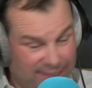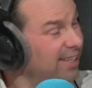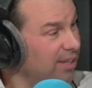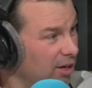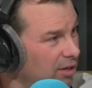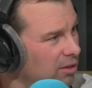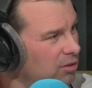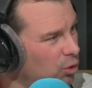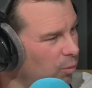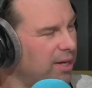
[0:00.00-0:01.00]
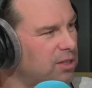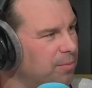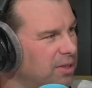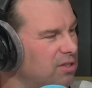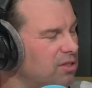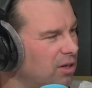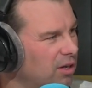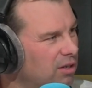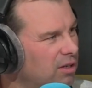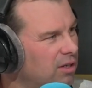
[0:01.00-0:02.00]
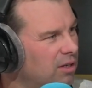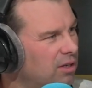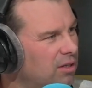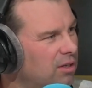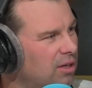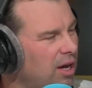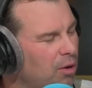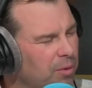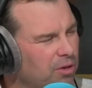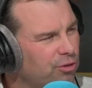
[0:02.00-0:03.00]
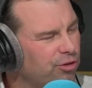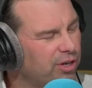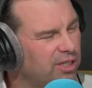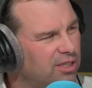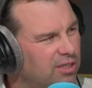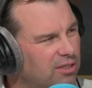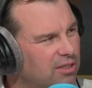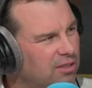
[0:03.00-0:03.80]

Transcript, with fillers: here to Westminster, how were you treated?